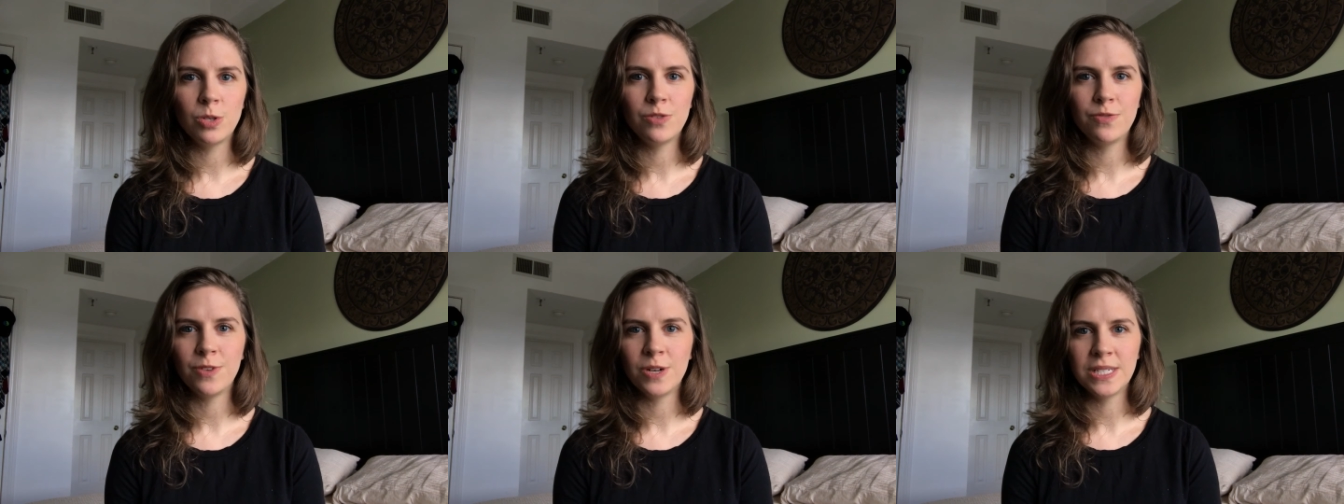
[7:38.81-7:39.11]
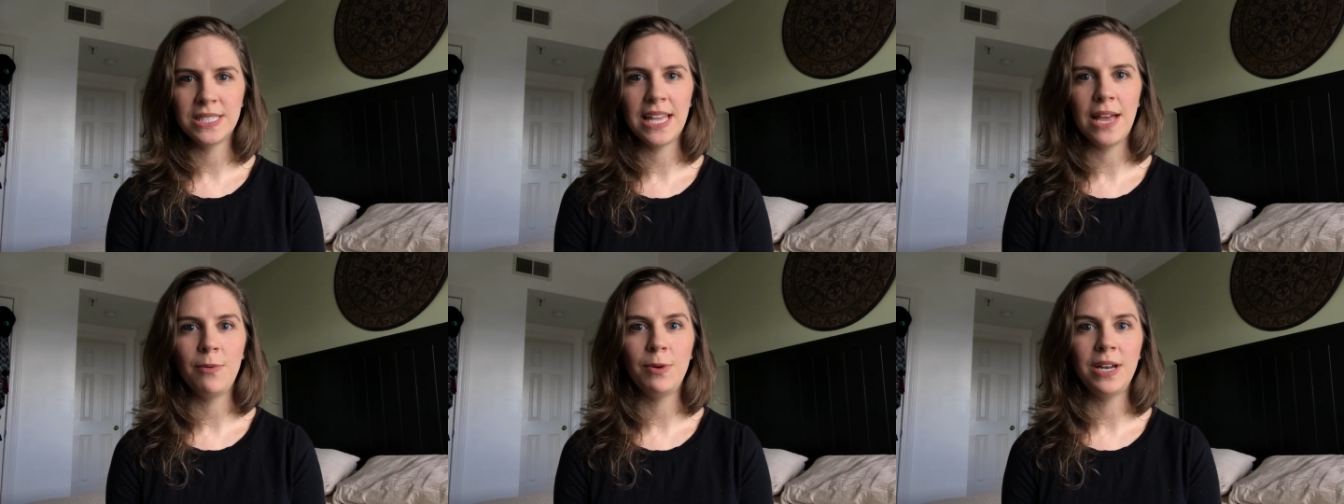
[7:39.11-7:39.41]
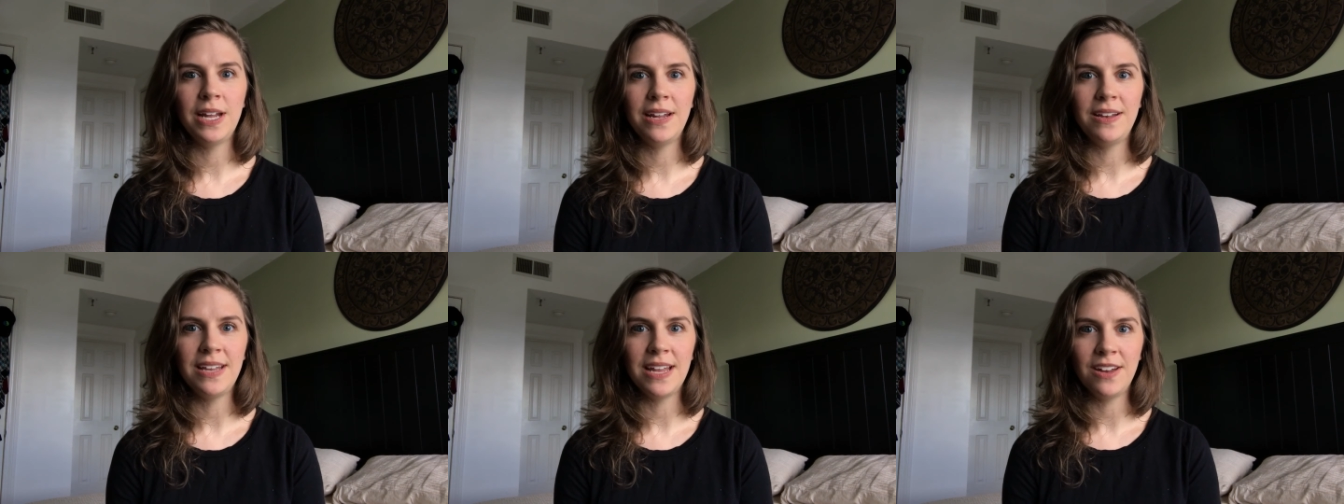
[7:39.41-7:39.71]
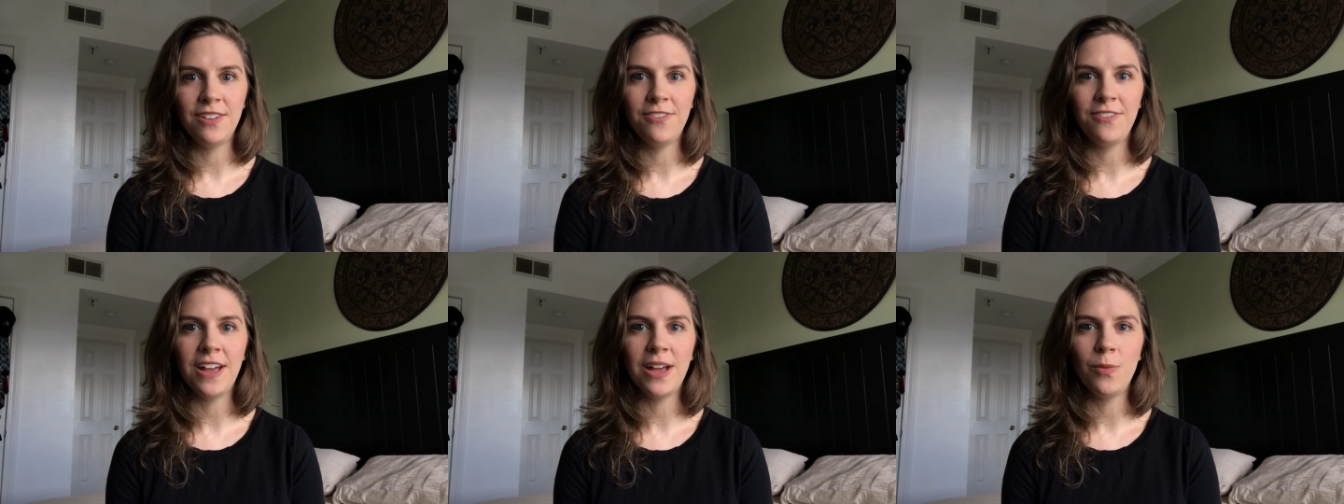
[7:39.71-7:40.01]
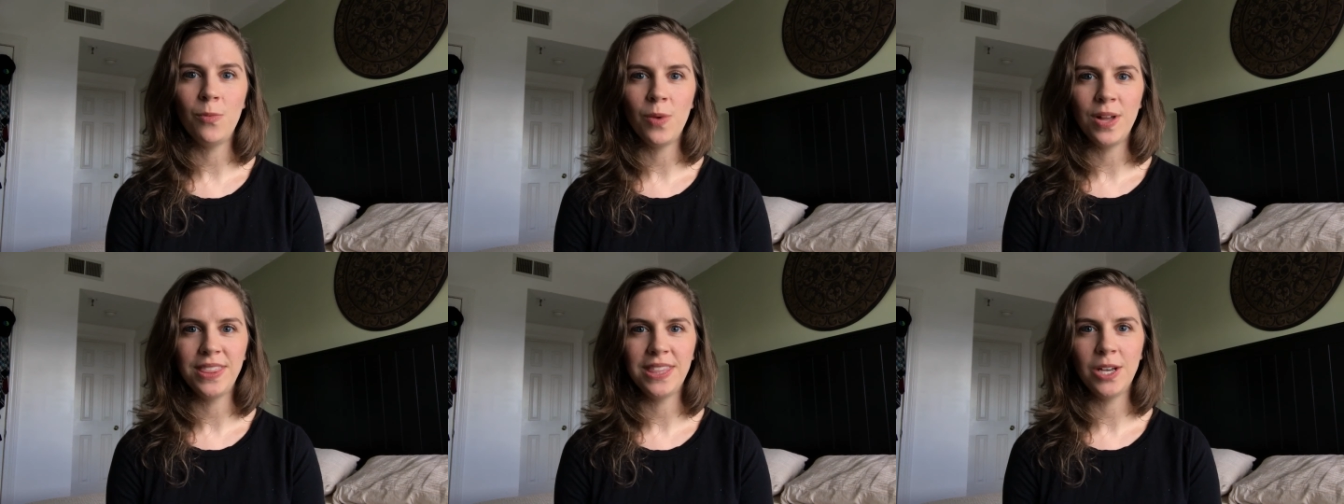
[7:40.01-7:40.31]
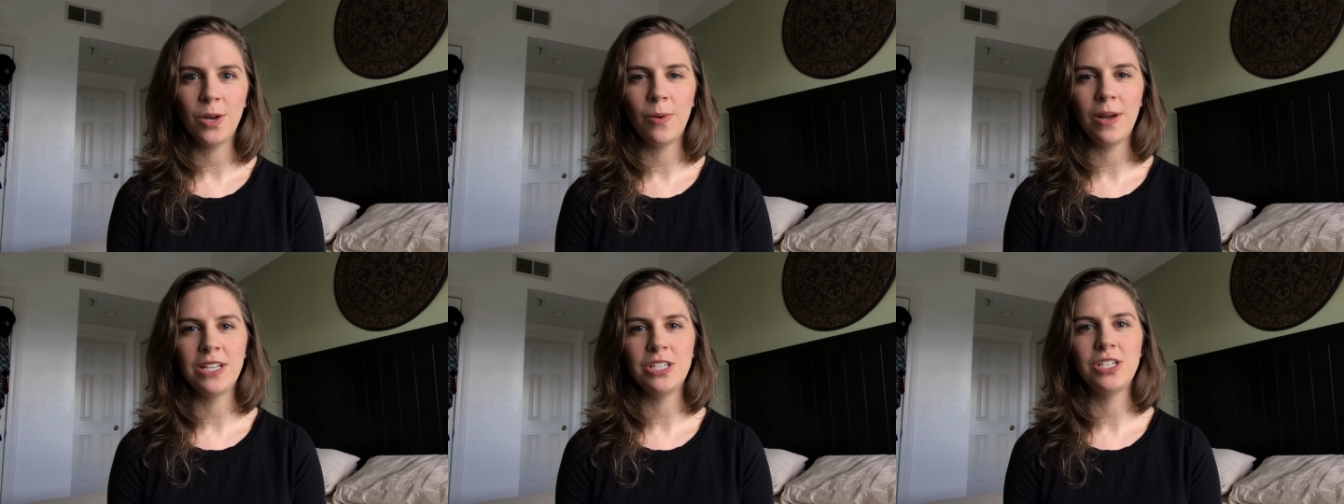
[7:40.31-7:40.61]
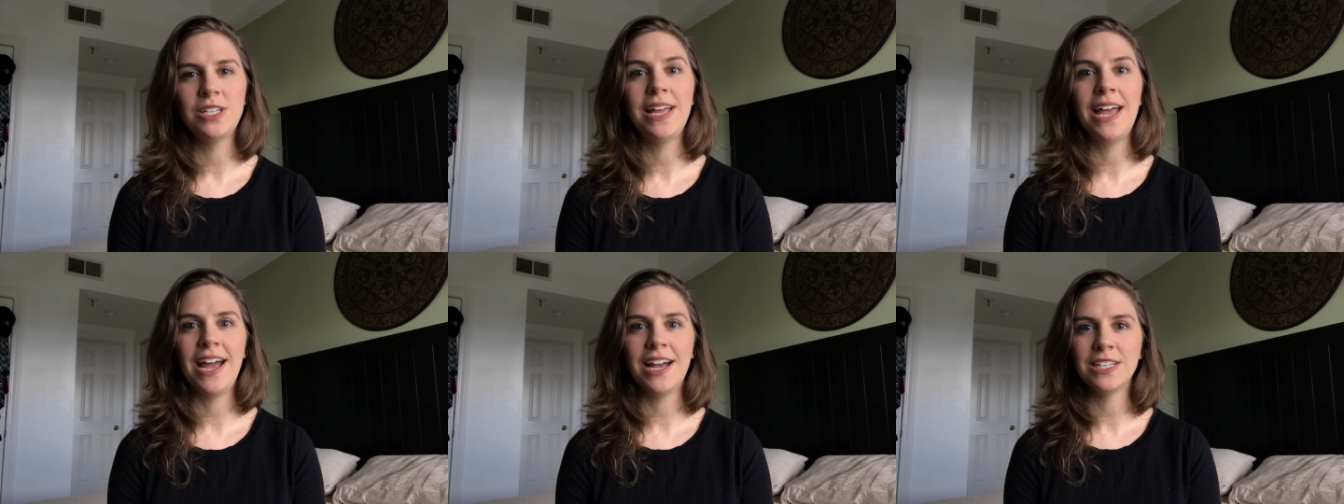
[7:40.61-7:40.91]
First, I would identify what the
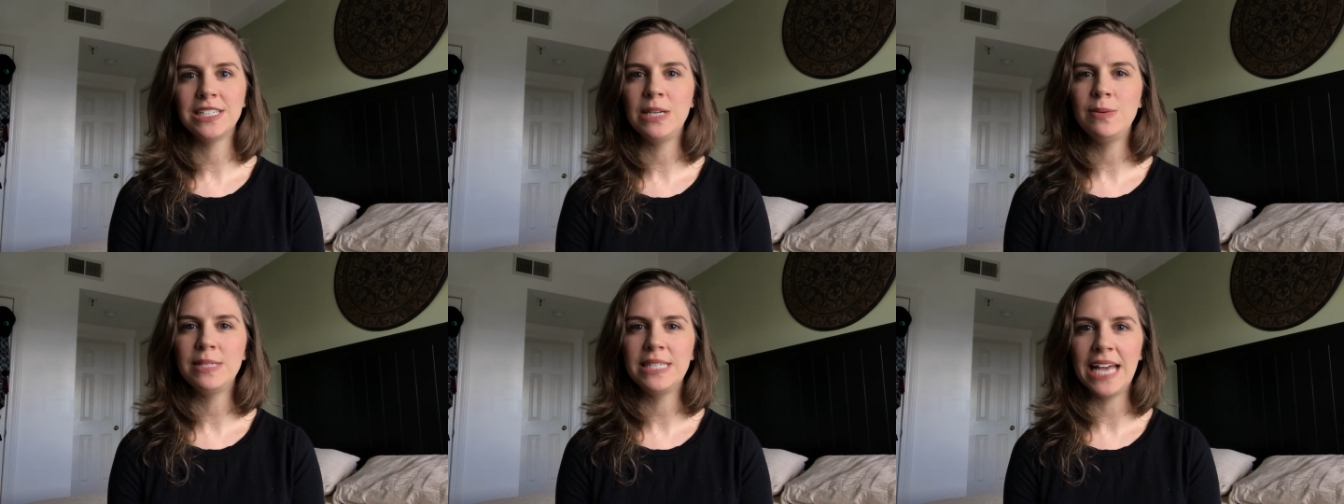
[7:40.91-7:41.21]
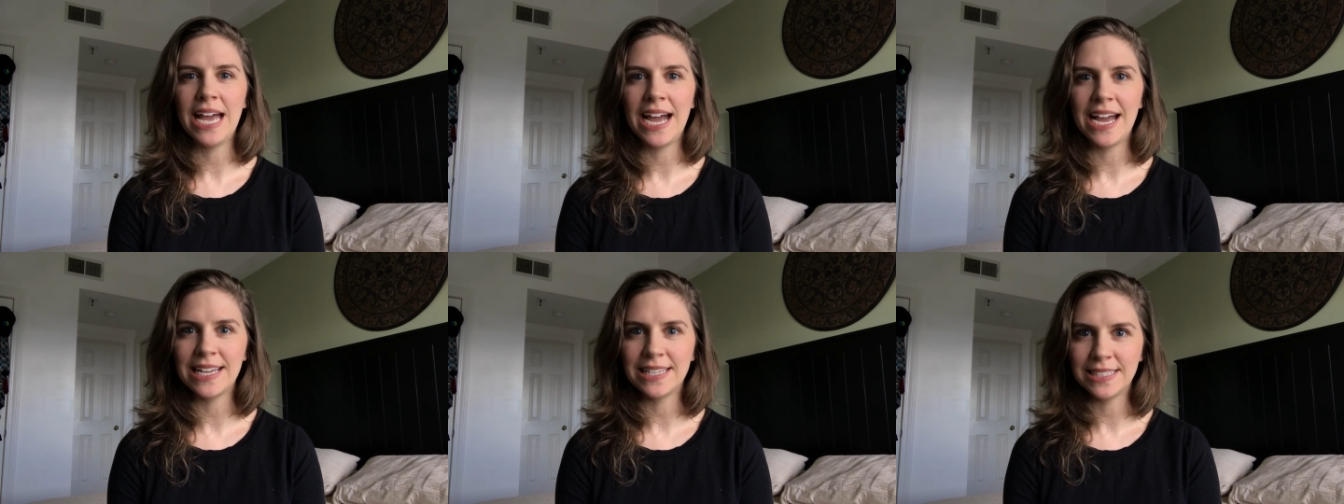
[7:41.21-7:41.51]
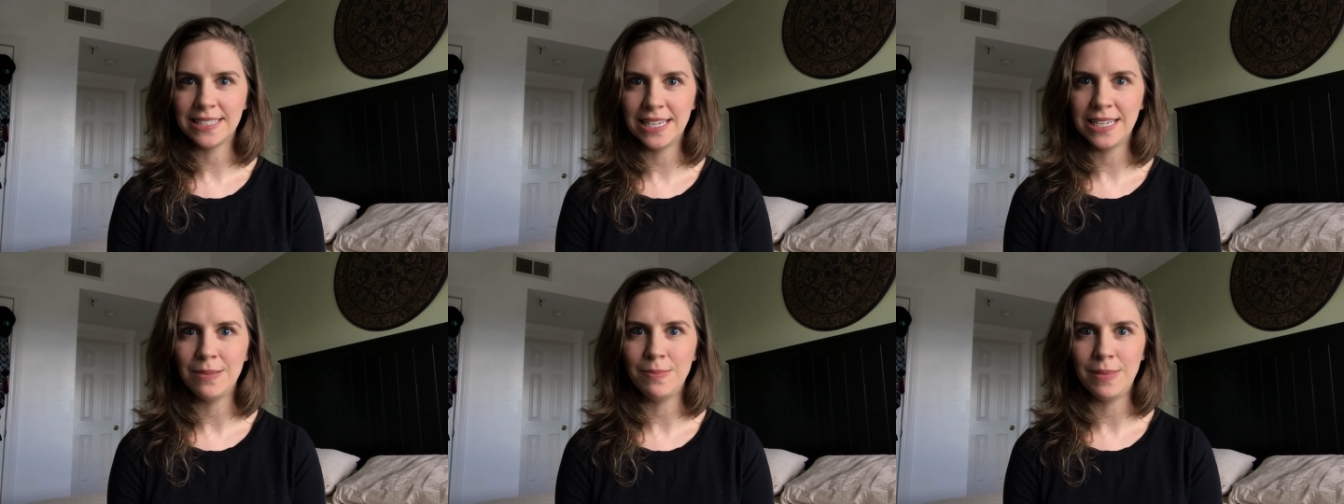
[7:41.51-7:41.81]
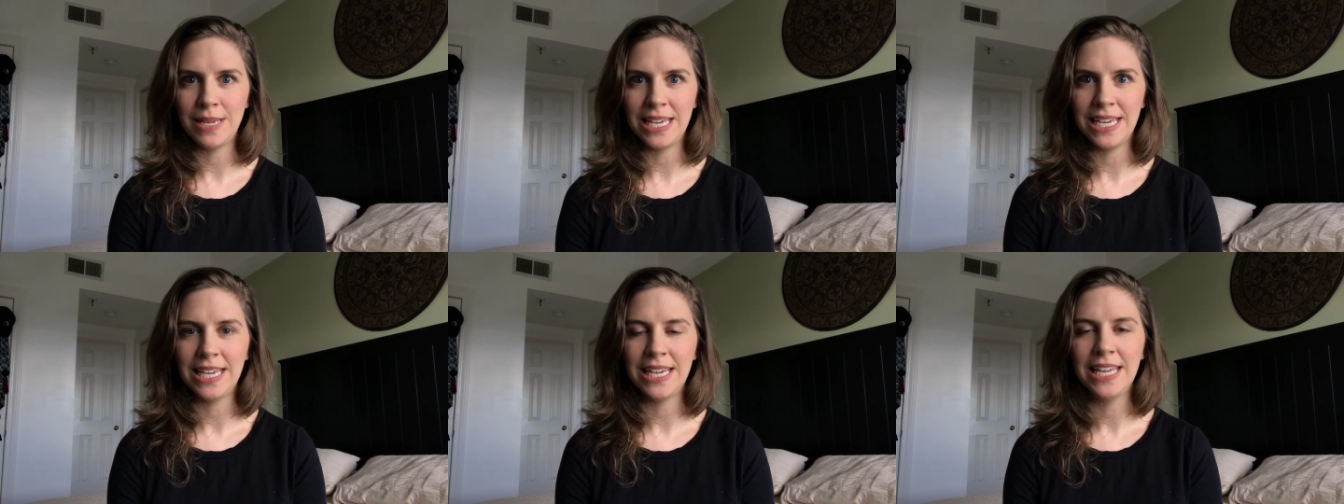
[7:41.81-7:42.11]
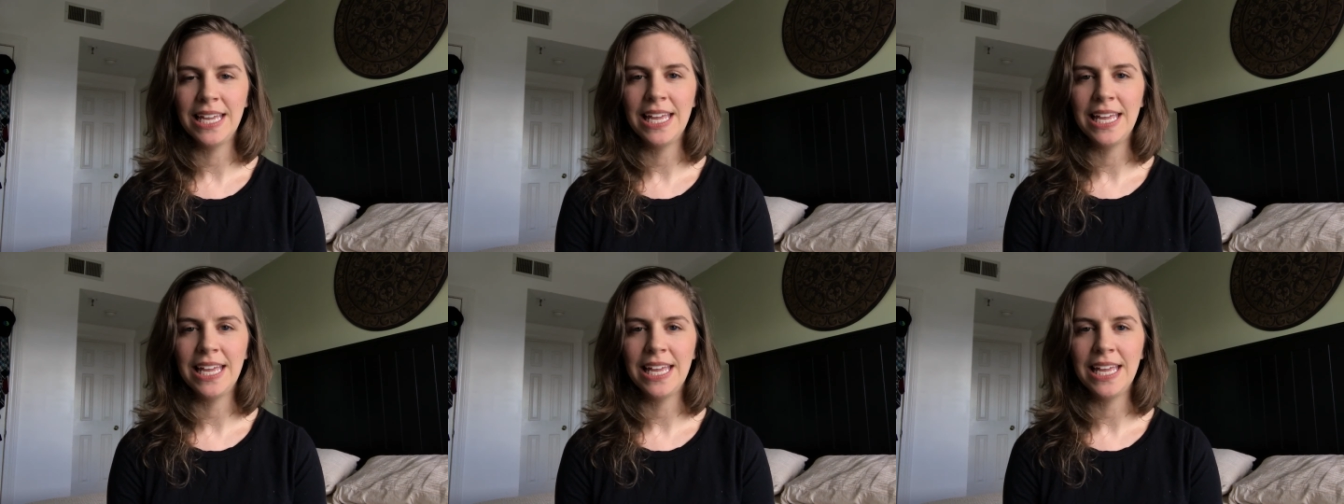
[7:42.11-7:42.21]
question actually was asking me,